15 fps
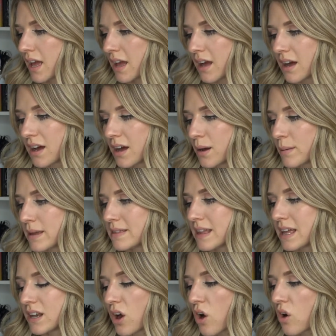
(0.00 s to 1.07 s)
um, and
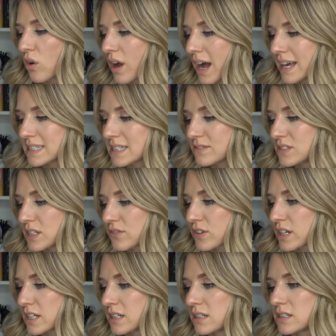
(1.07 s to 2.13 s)
then all kinds of
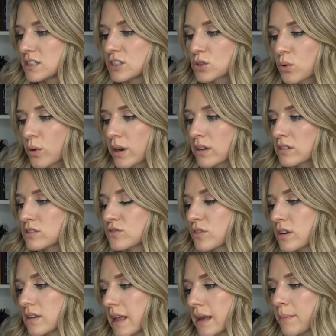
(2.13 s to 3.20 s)
different tutorials
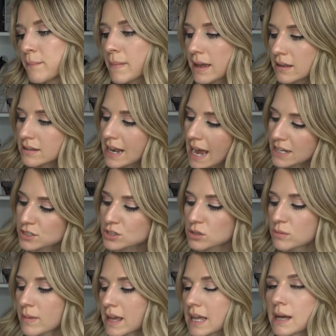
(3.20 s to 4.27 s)
for like ma
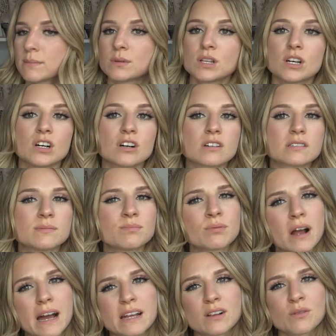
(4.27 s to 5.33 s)
natural makeup looks,
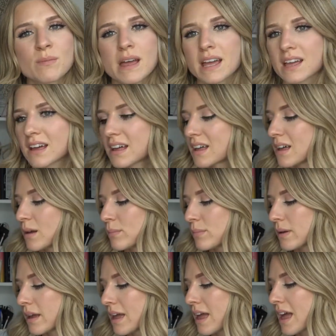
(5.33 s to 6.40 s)
bridal
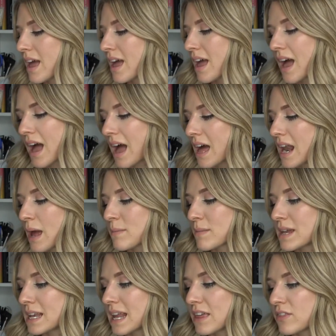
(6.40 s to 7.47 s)
makeup, and I
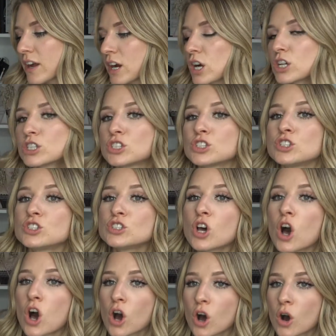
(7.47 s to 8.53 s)
mean, there are
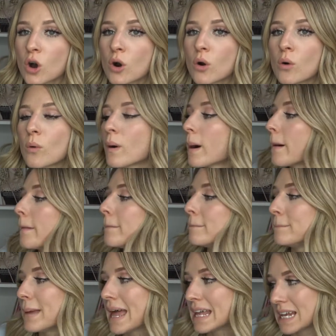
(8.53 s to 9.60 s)
so
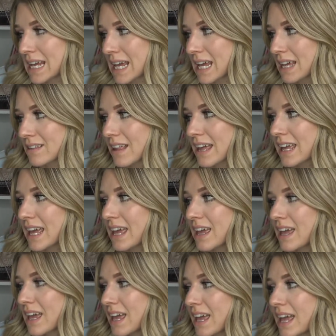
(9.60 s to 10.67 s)
many, like
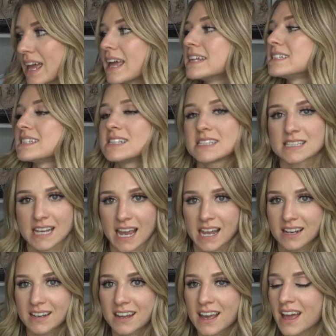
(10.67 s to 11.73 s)
it's
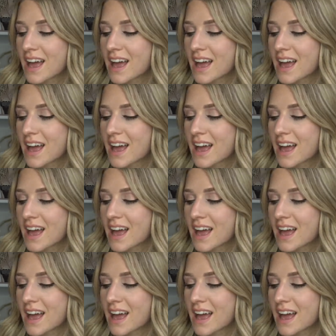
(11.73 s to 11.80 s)
insane.